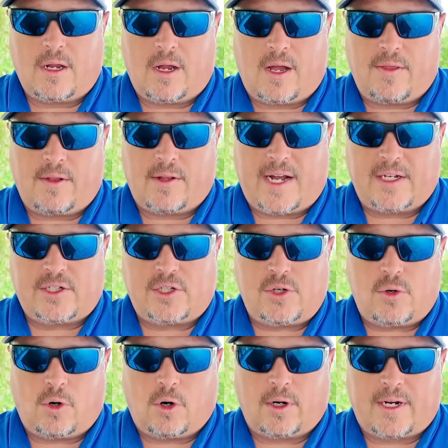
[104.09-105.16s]
the last
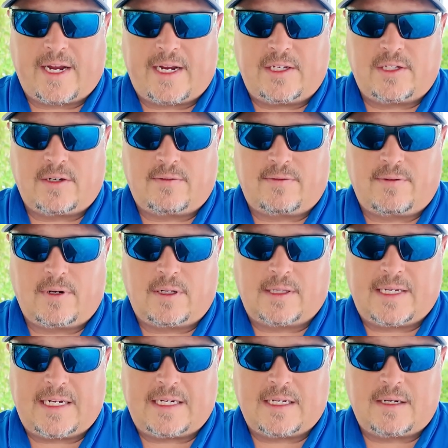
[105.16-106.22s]
2 hurricanes of
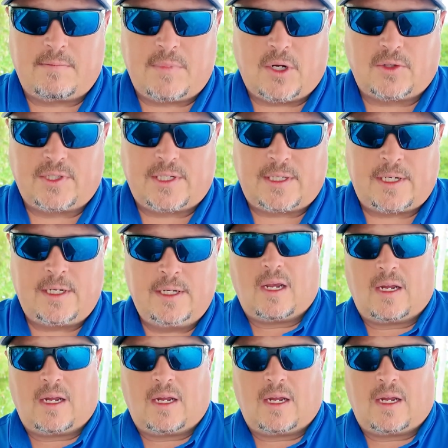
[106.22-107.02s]
Helene and Milton,